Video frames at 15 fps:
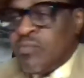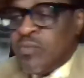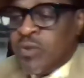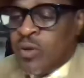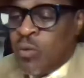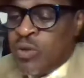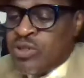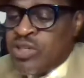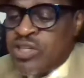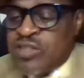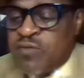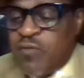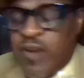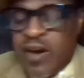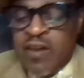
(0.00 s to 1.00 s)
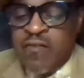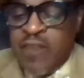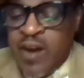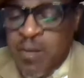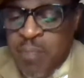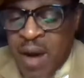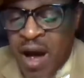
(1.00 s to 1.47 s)
which is very,
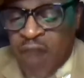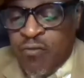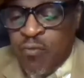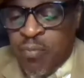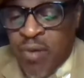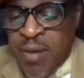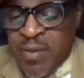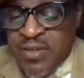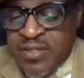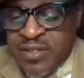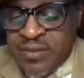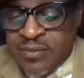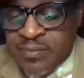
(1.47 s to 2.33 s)
very powerful premise.